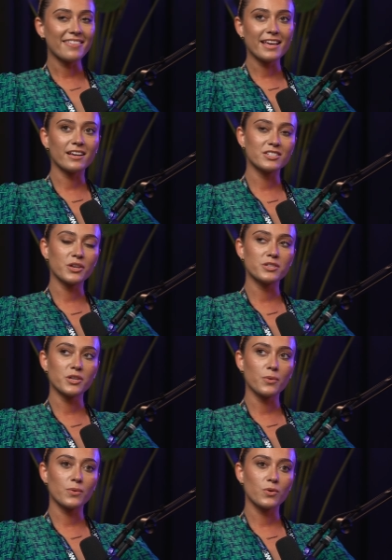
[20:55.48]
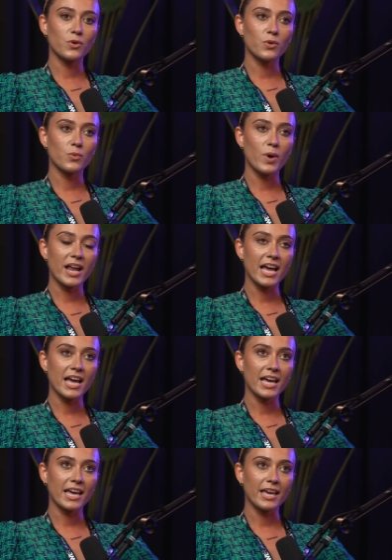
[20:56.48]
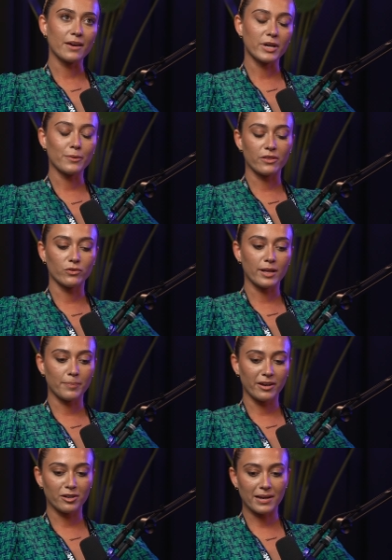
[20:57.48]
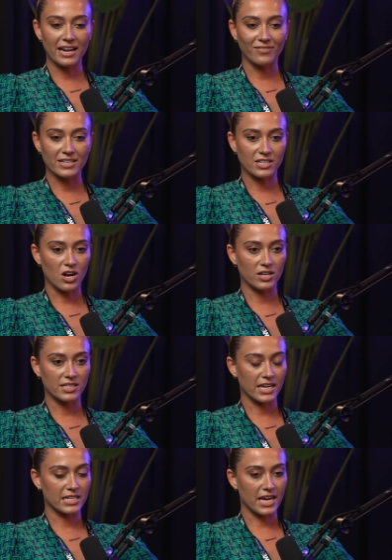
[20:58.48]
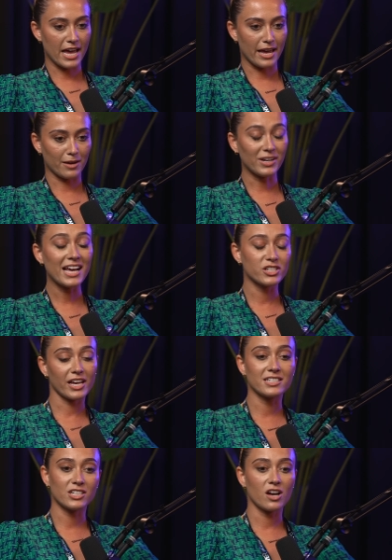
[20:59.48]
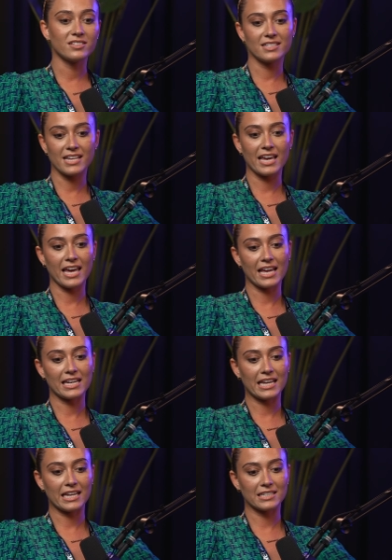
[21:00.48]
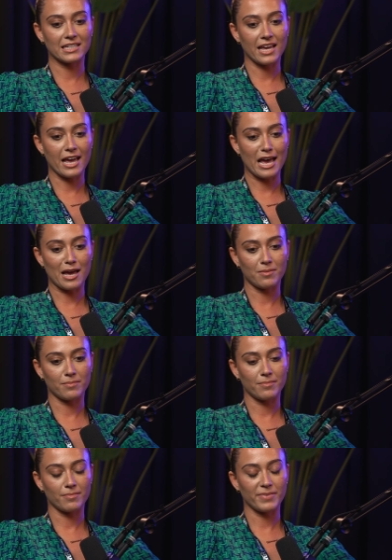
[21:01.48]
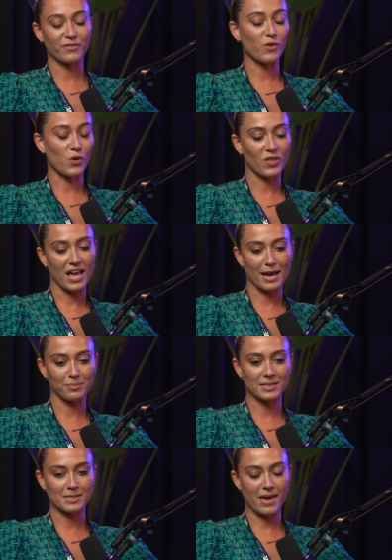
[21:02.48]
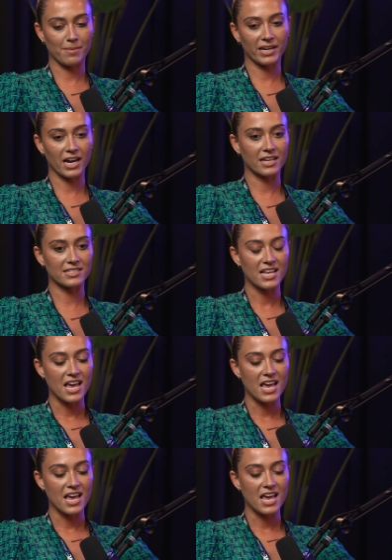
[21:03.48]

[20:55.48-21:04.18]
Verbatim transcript: think so. So when I when I went through that period of my life, I started. Uh, well, actually, I started Take Her Lead um, before that happened to me because